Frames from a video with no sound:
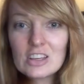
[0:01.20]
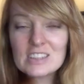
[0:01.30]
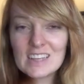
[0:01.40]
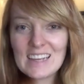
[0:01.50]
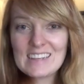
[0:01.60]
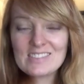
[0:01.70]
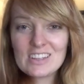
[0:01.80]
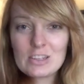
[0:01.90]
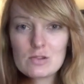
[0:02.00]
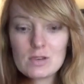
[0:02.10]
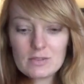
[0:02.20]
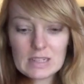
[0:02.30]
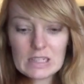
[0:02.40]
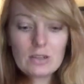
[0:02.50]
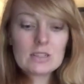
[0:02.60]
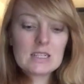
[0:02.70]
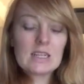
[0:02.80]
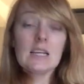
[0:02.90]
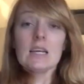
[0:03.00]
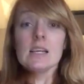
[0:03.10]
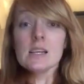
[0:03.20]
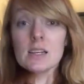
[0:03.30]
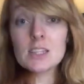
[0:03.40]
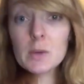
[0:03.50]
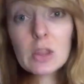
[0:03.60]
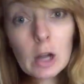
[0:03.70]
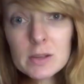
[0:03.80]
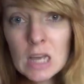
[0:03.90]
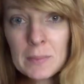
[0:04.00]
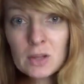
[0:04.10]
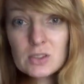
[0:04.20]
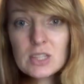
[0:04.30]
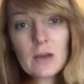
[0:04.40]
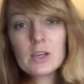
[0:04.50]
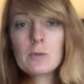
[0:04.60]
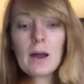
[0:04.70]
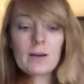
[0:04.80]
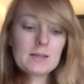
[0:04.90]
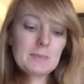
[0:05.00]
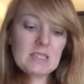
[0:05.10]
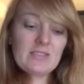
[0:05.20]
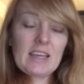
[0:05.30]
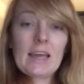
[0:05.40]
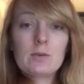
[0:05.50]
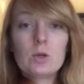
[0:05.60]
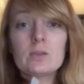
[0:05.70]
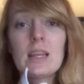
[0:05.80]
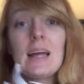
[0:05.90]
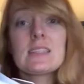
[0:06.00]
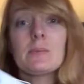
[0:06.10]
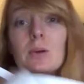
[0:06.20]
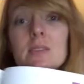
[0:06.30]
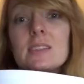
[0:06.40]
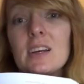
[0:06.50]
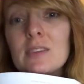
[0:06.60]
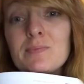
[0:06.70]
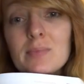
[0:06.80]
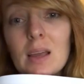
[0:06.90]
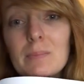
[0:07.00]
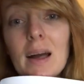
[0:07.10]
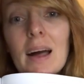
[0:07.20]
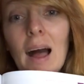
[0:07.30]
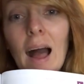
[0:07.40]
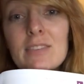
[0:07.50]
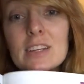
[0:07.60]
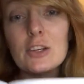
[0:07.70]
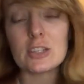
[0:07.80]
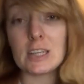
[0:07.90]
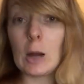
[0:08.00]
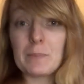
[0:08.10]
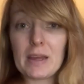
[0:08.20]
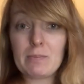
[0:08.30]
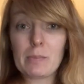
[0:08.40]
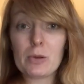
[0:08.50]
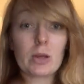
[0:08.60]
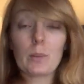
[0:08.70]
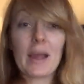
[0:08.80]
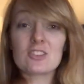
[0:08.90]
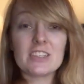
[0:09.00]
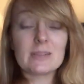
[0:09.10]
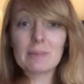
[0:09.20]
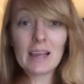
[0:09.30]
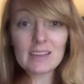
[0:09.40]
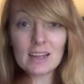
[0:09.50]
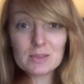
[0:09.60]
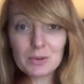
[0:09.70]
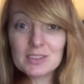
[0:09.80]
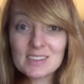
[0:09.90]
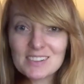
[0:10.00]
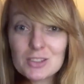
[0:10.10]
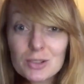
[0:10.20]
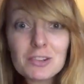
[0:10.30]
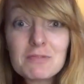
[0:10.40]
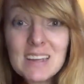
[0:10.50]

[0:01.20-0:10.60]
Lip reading: evening, you lovely lot. So I thought I was coming on to tell you about a specific game called the Letter Monster, but having looked it up in my book, we actually didn't play the Letter Monster at all.